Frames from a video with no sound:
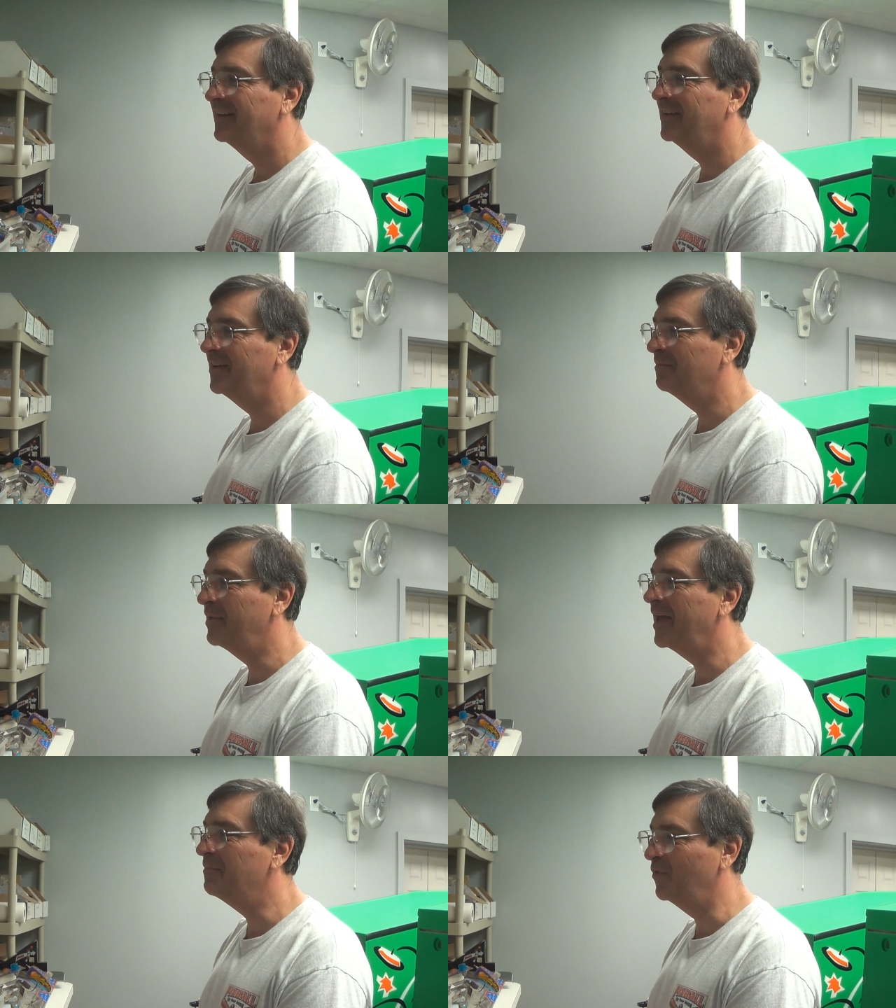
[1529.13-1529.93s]
Yeah.
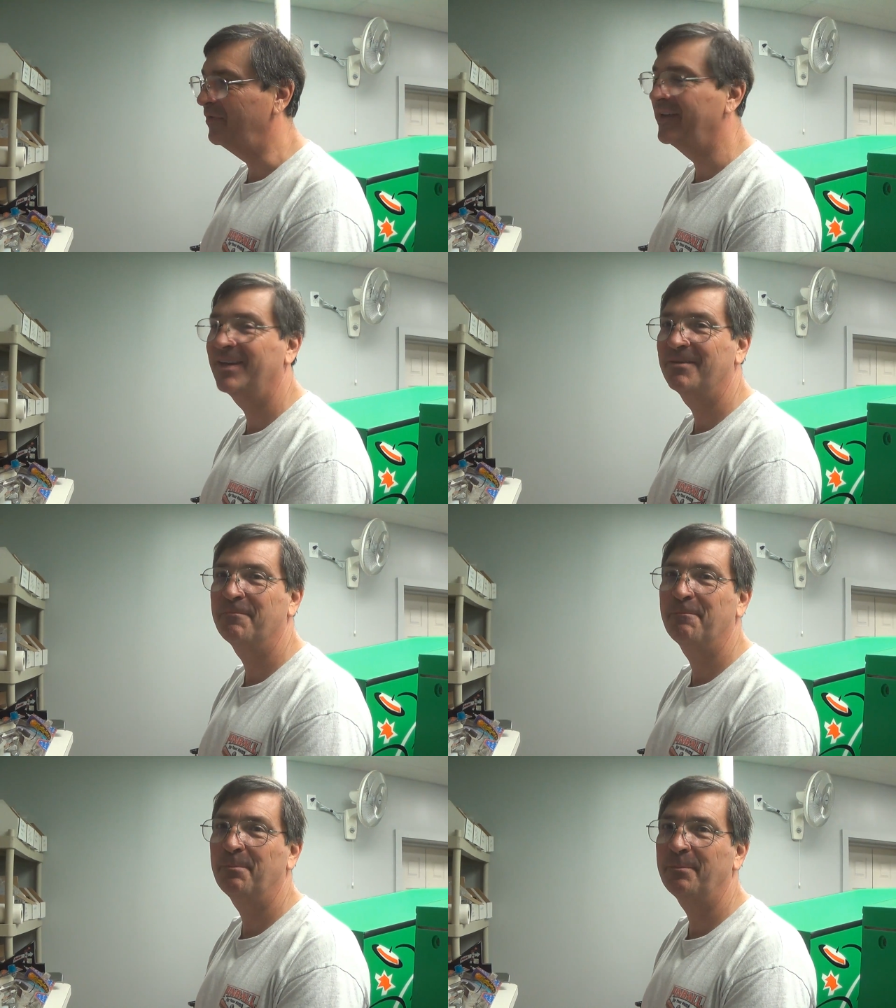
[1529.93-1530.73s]
Bad movie.
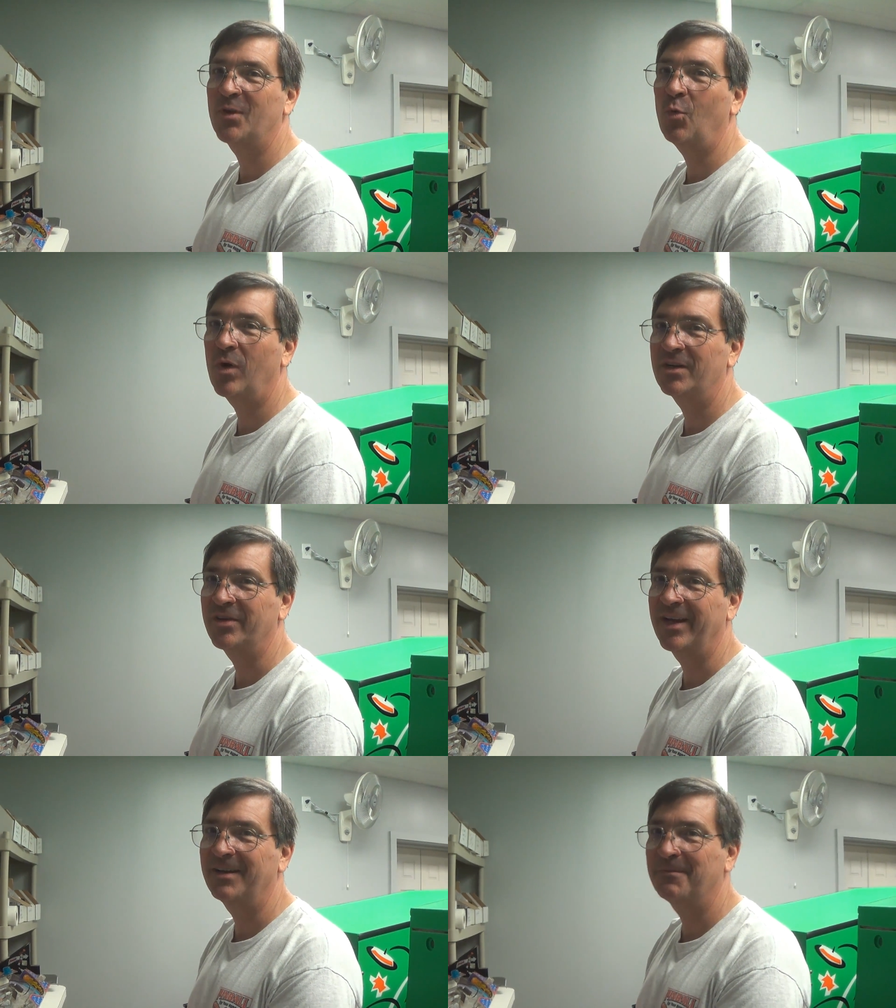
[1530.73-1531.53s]
Don't watch
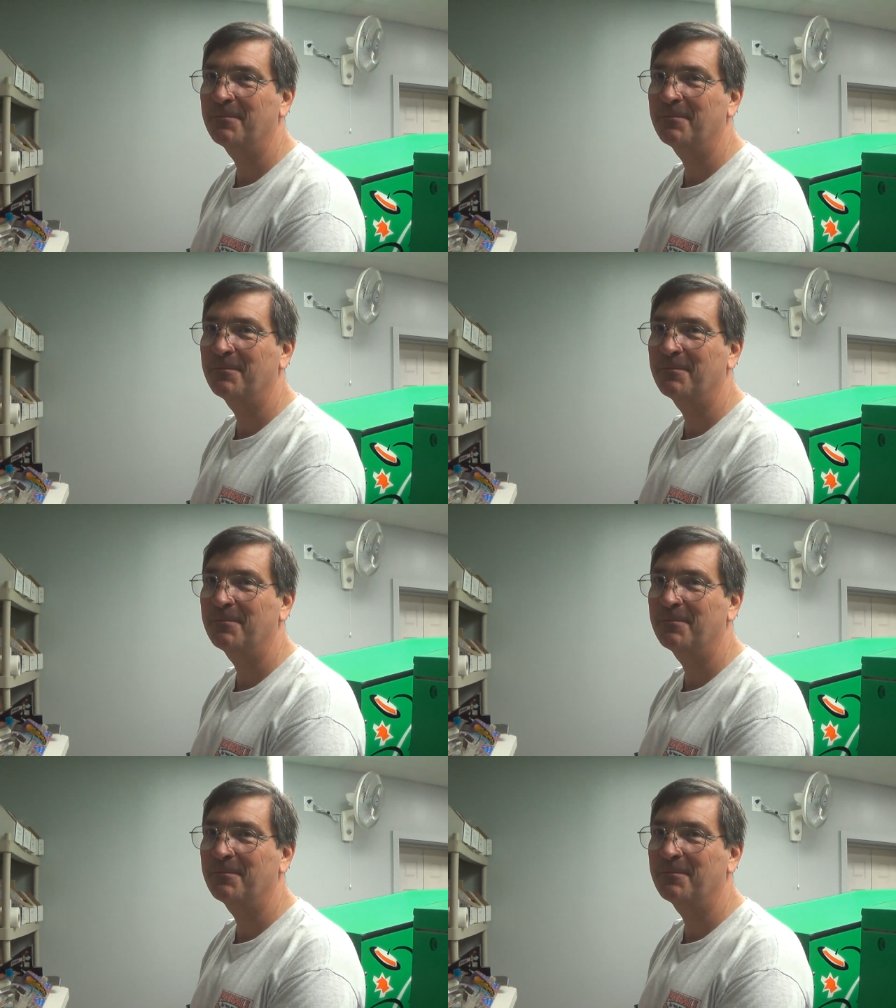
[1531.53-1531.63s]
that.